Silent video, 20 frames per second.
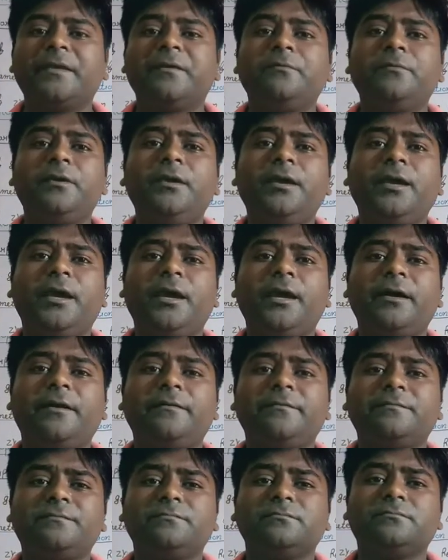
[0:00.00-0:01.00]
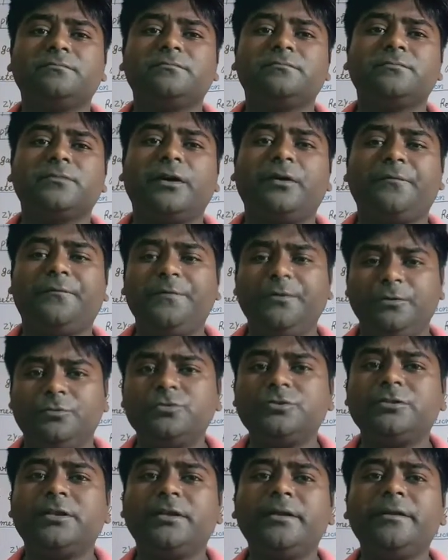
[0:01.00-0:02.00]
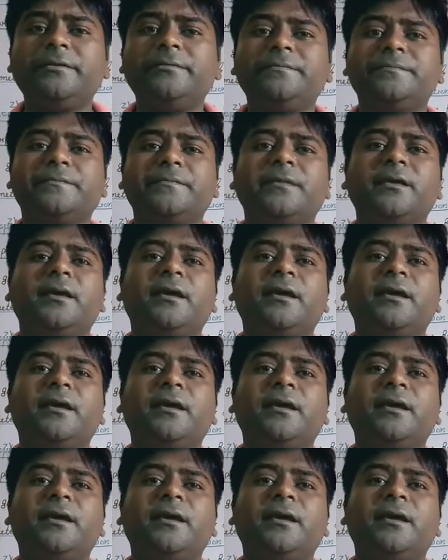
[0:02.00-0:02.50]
we have a fusion,